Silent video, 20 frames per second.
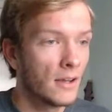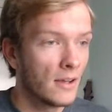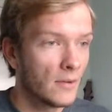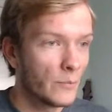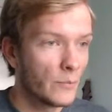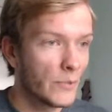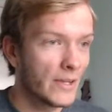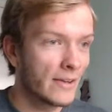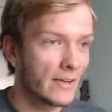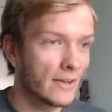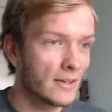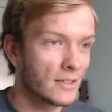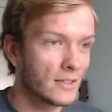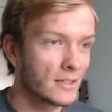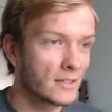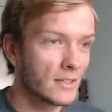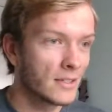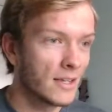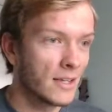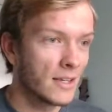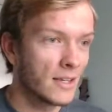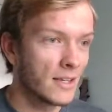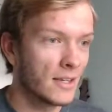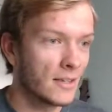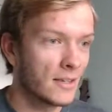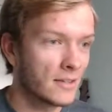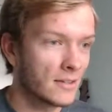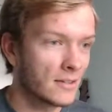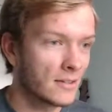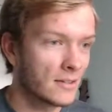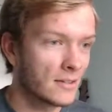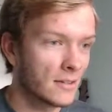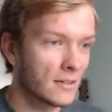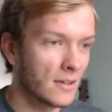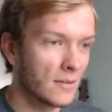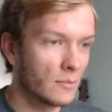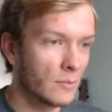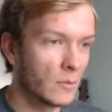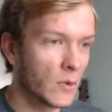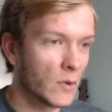because it's
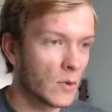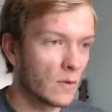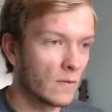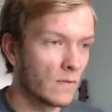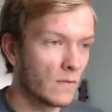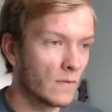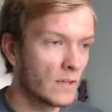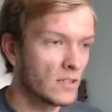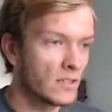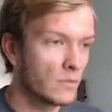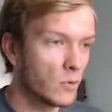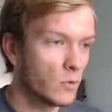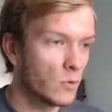more visible.